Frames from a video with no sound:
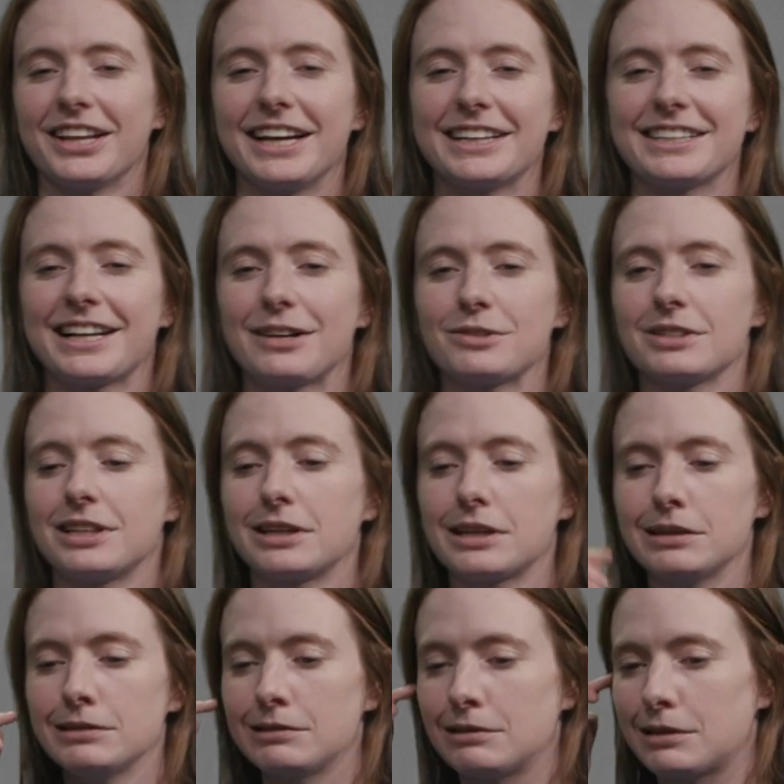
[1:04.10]
liked it, I was like,
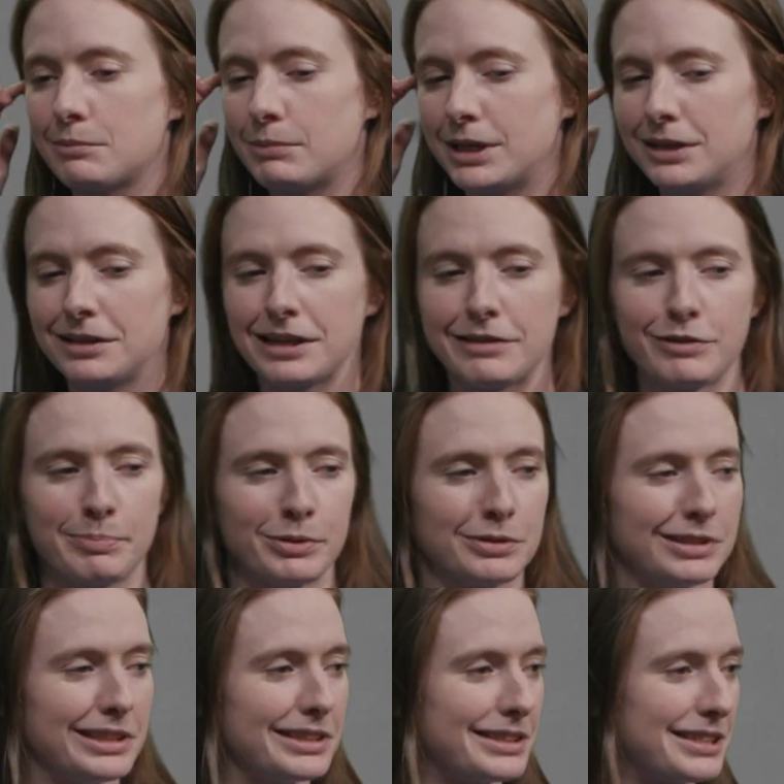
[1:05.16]
oh, the men have a
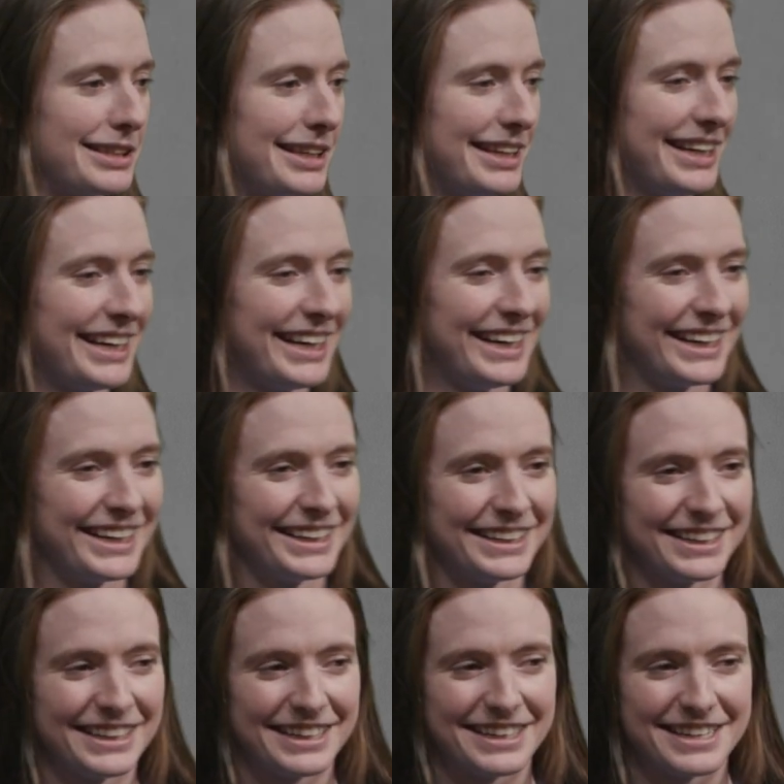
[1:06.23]
point.
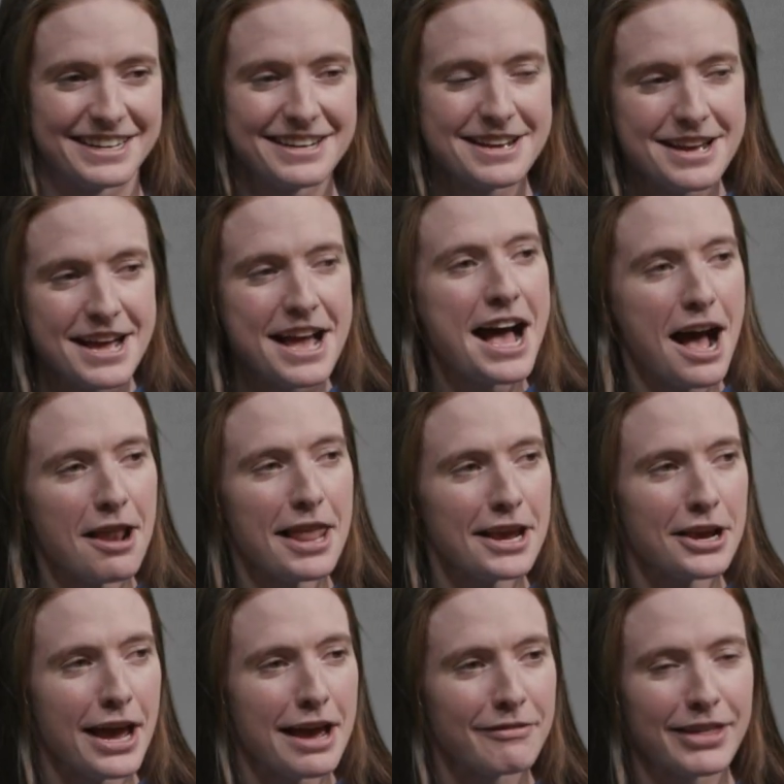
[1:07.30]
I'll
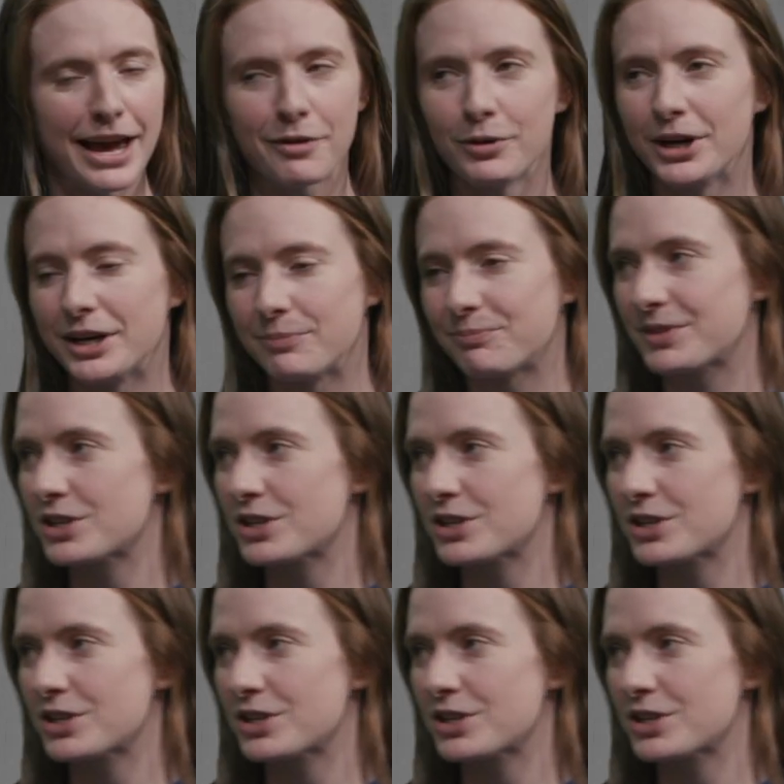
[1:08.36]
let you have that one.